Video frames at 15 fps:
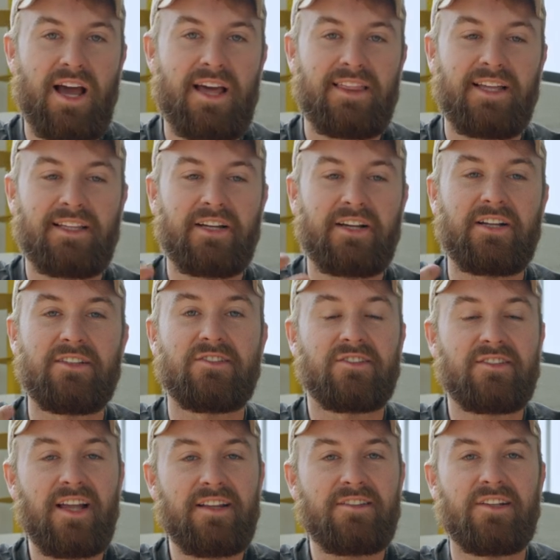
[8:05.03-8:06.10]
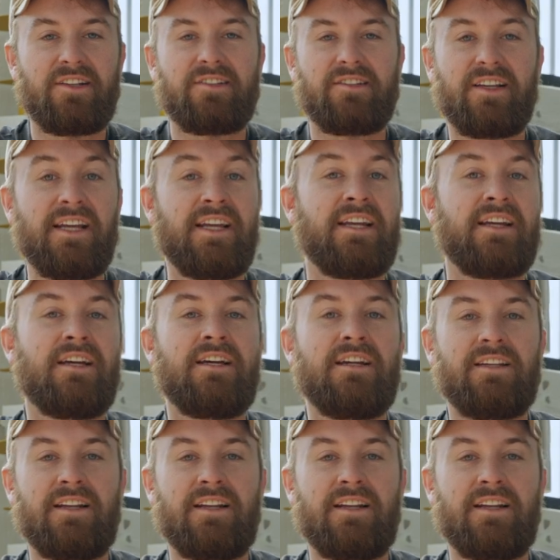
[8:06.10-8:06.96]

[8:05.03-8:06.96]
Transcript: I think the consensus in